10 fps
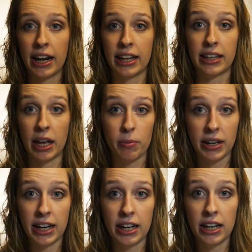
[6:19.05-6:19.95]
I
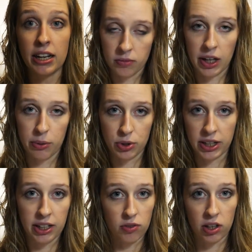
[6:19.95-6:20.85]
laminated it. I was
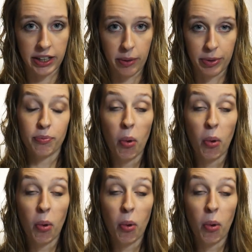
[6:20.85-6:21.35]
looking at the wrong camera.